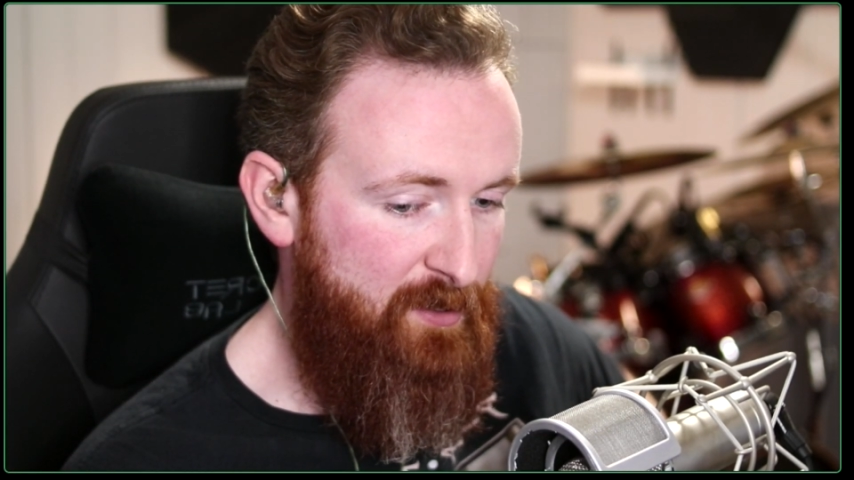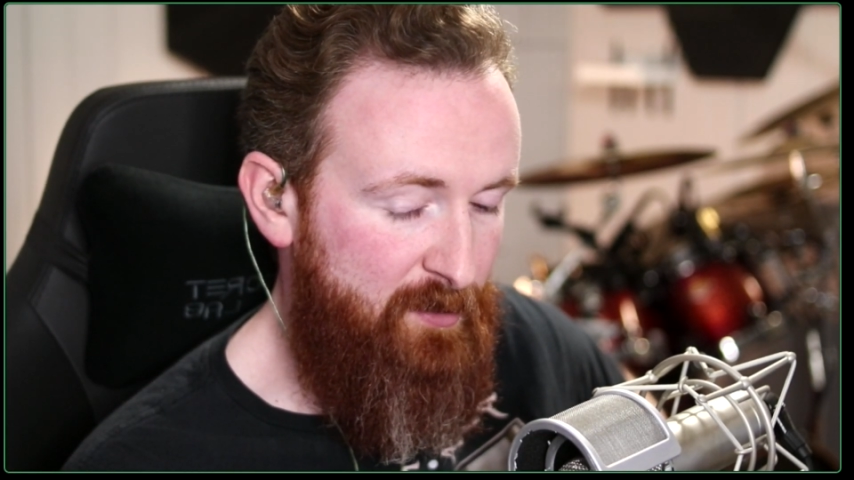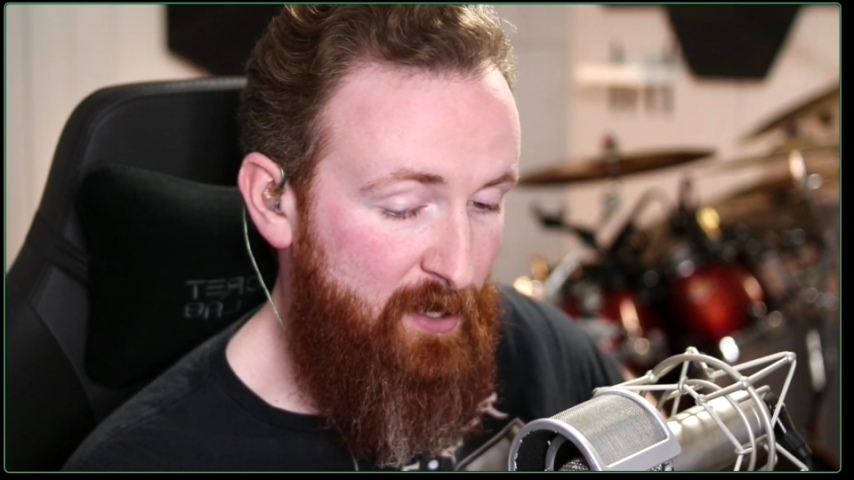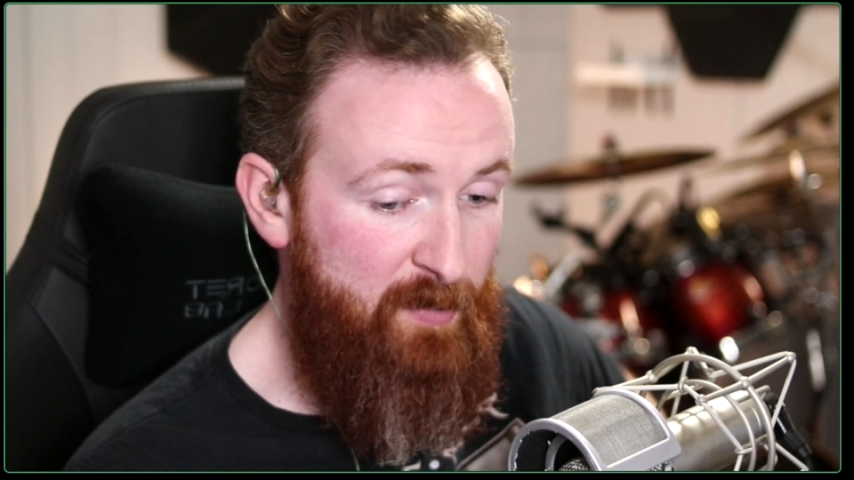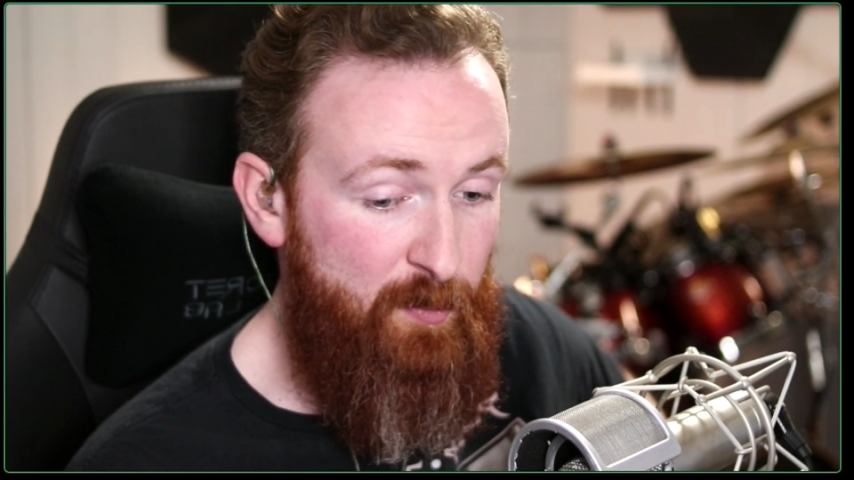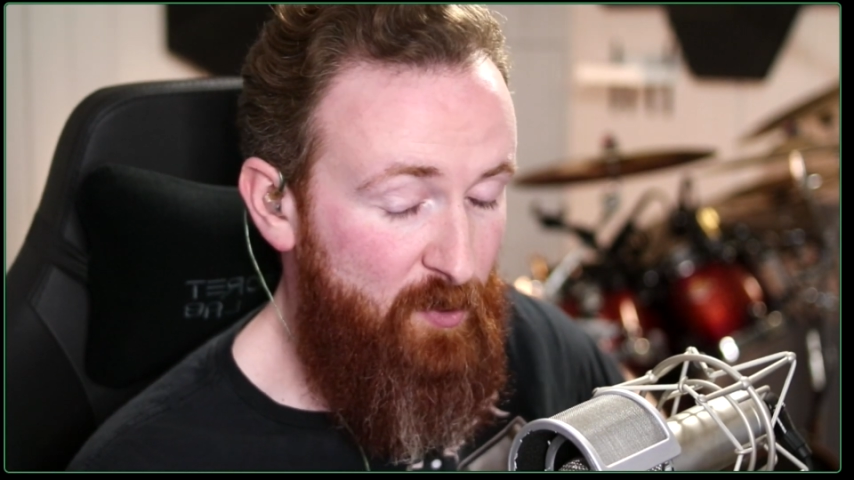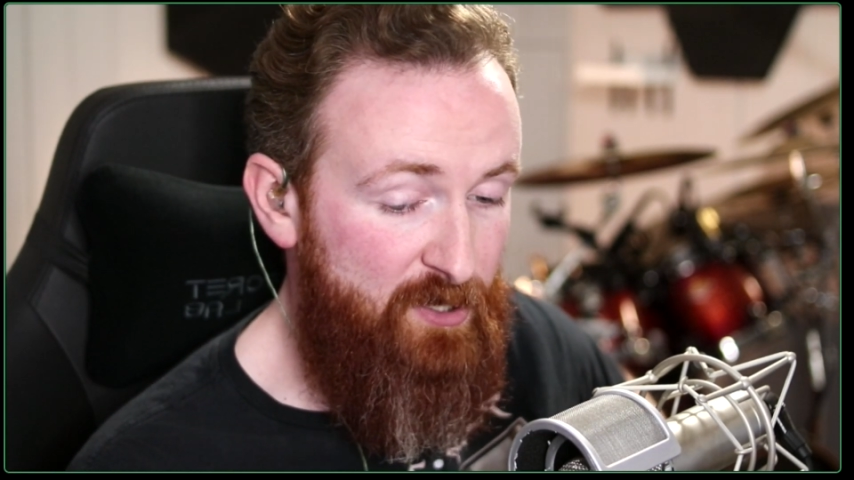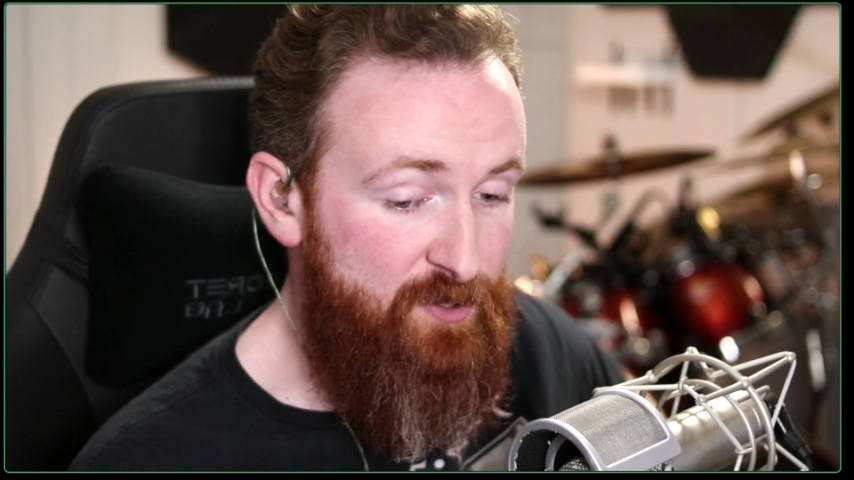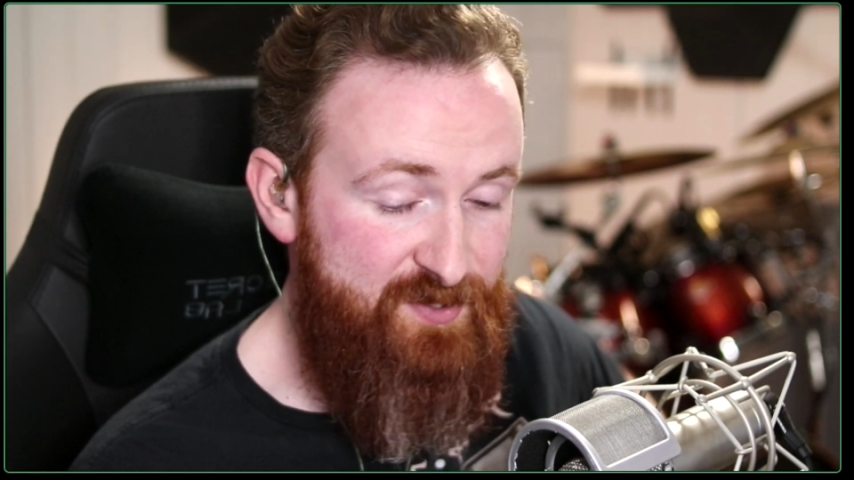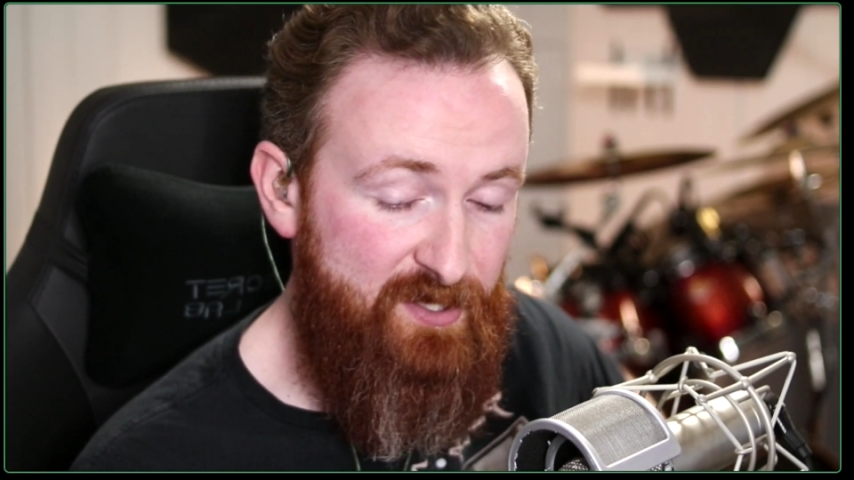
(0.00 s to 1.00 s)
and maybe we
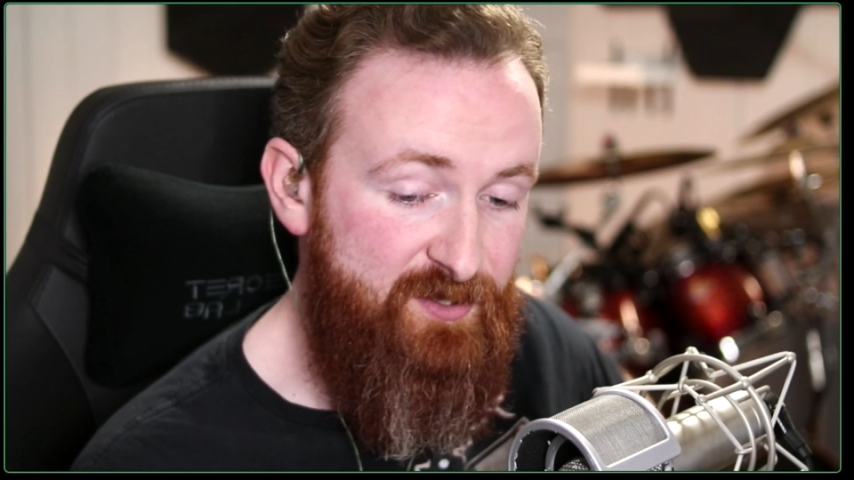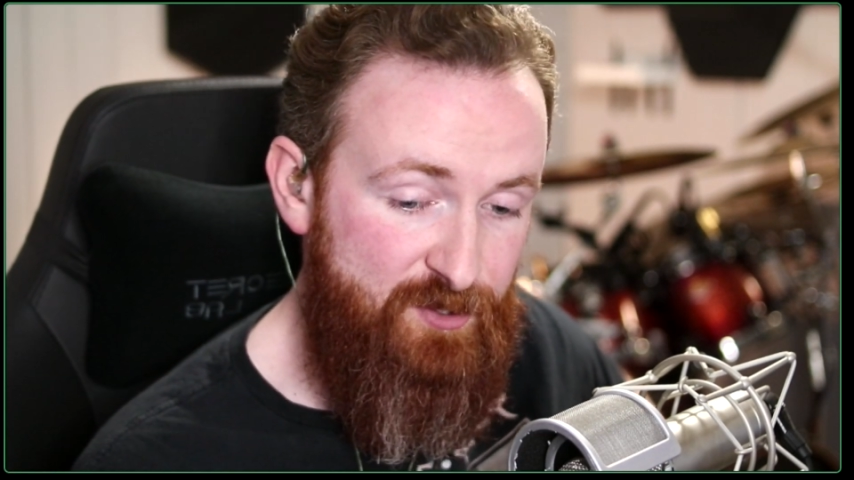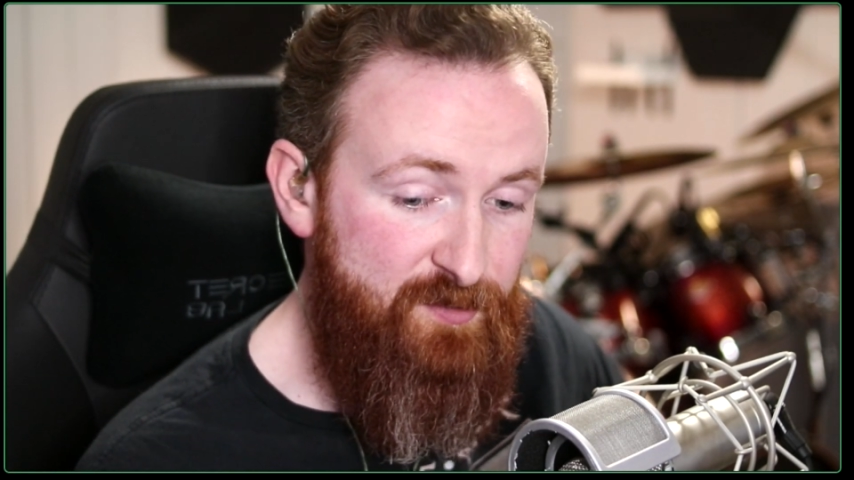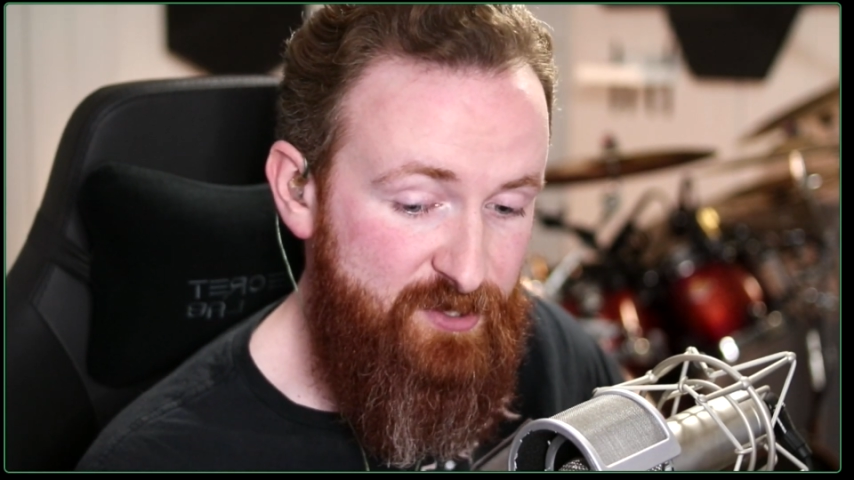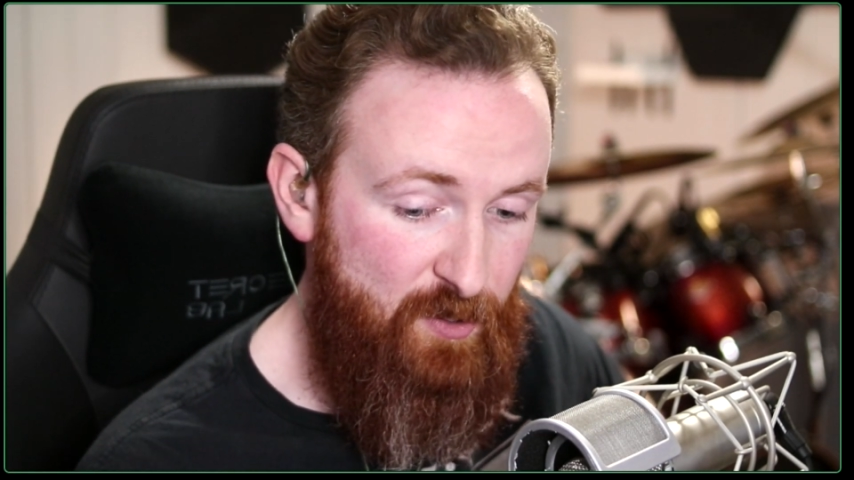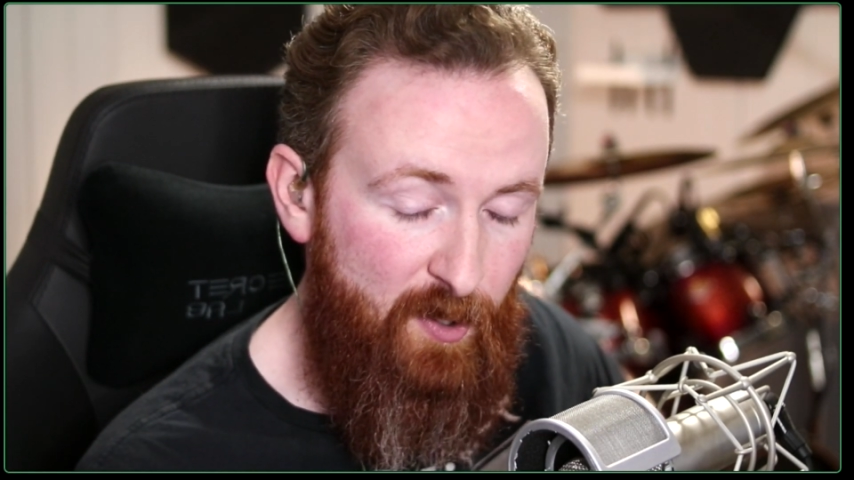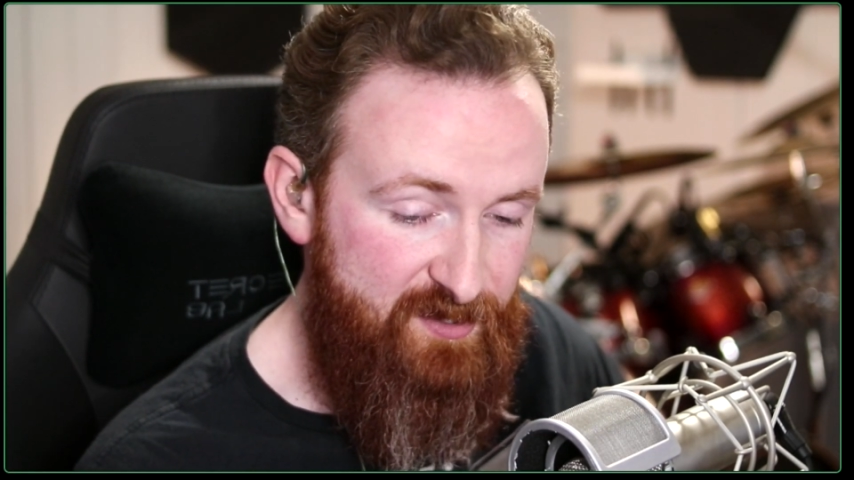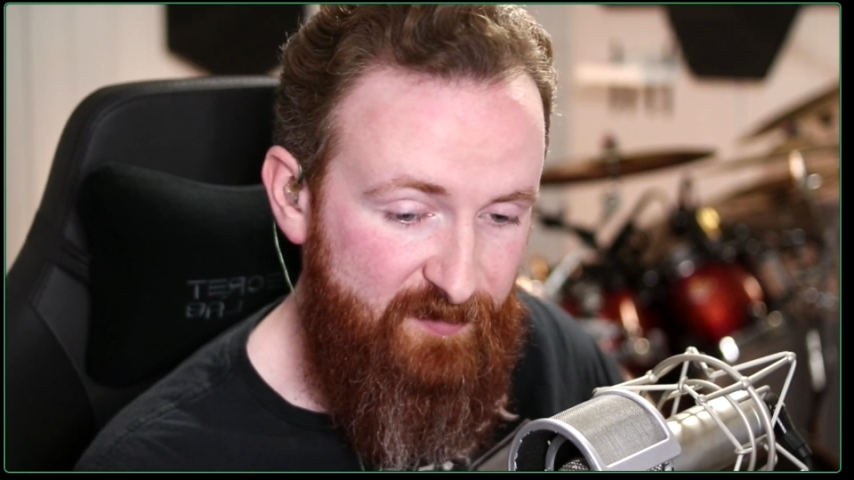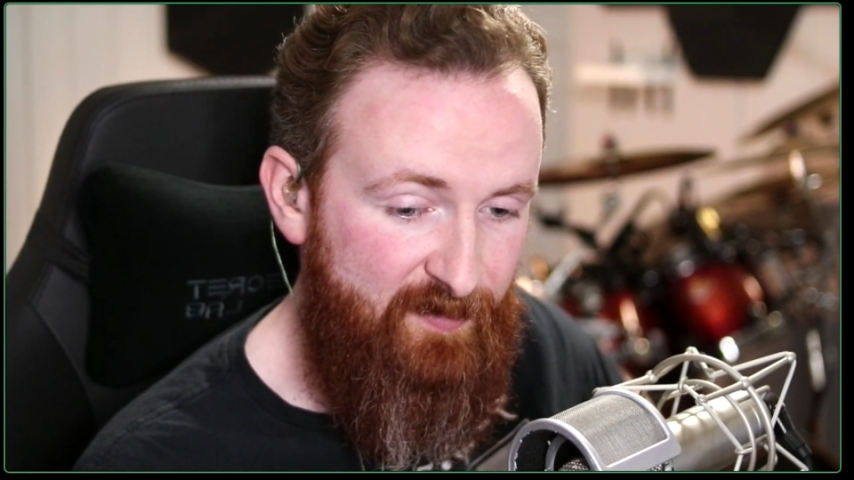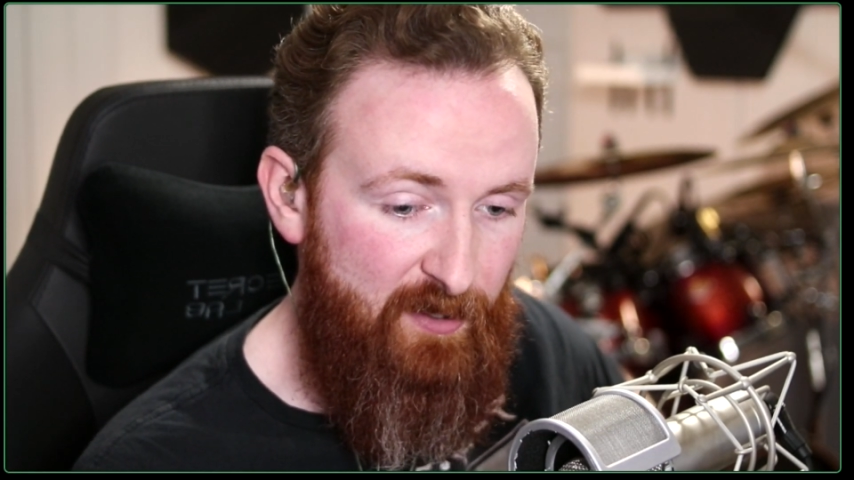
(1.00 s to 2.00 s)
can use Zenless Zone Zero
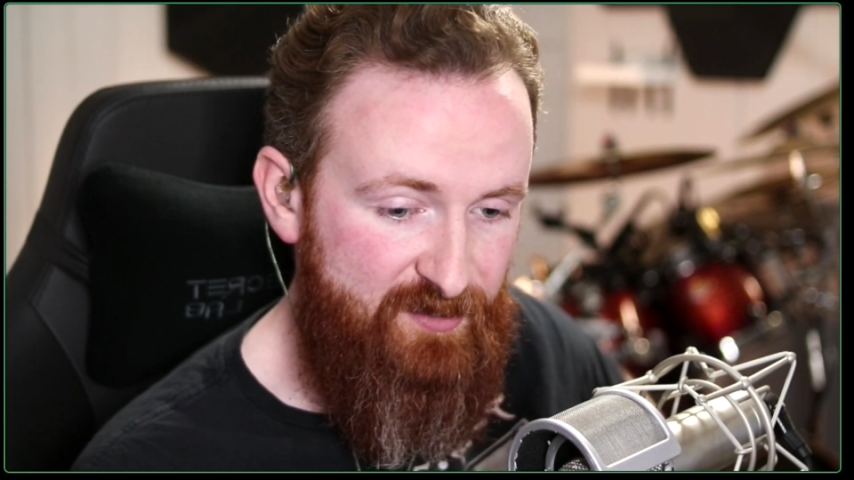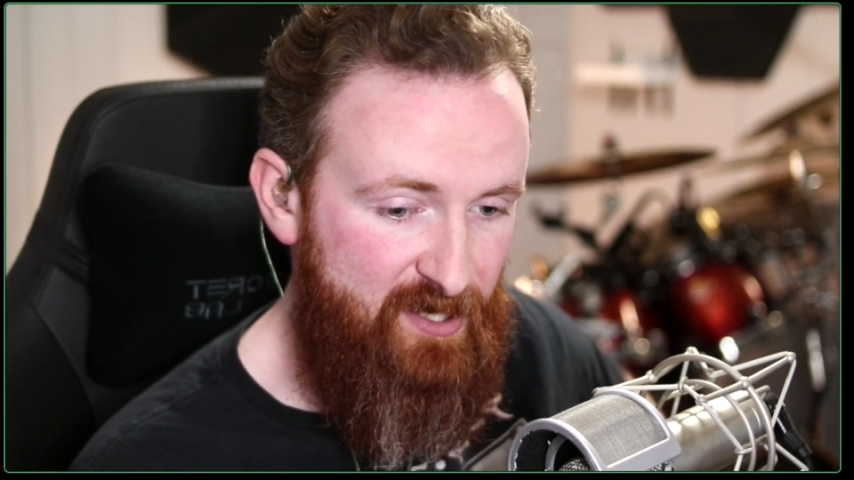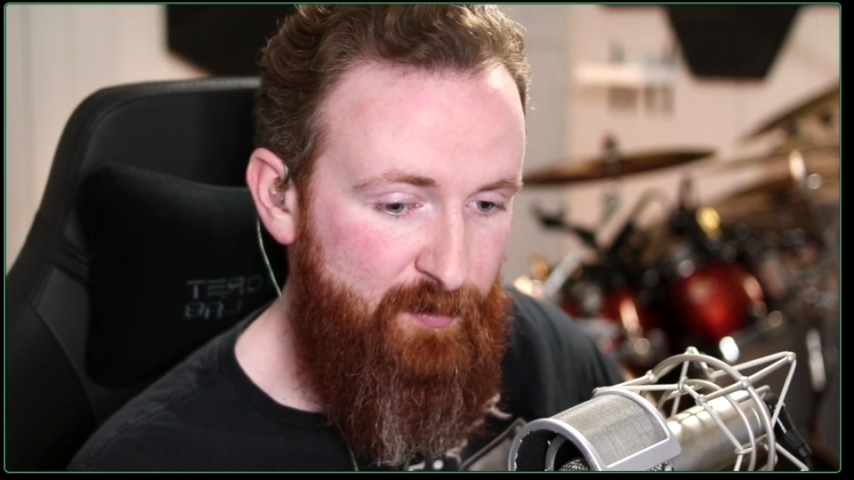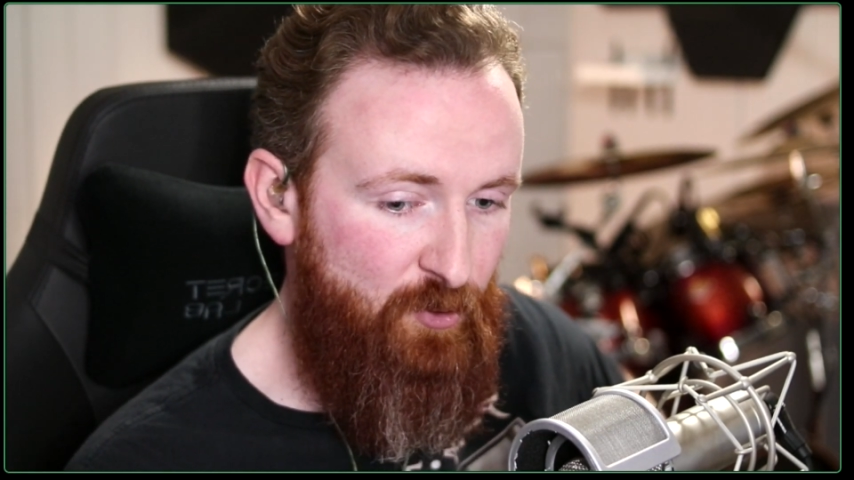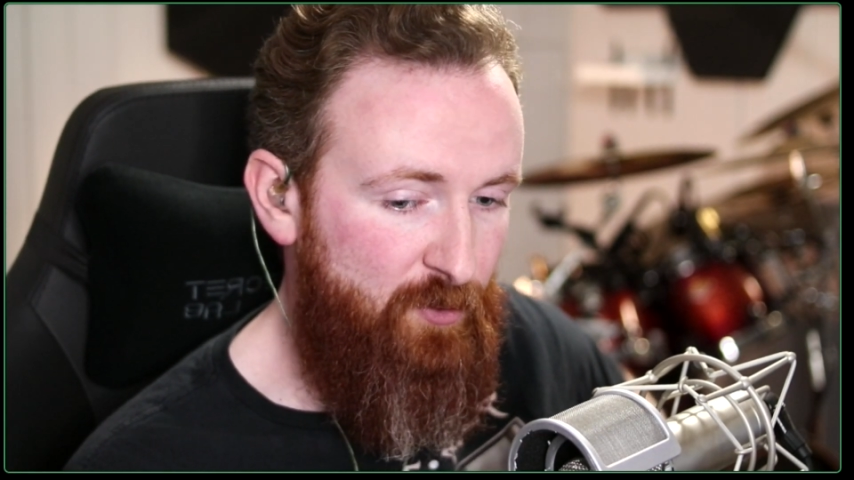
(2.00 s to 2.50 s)
as a fair example,